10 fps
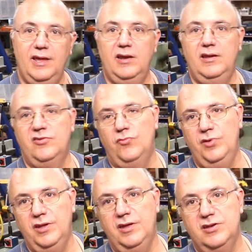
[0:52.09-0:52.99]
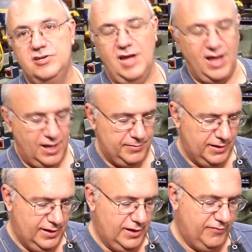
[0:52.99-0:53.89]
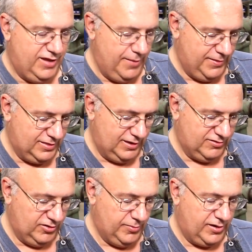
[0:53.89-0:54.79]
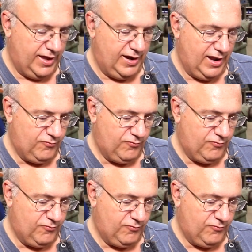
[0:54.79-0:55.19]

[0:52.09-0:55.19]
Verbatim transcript: and it does a really good job of keeping things lubricated.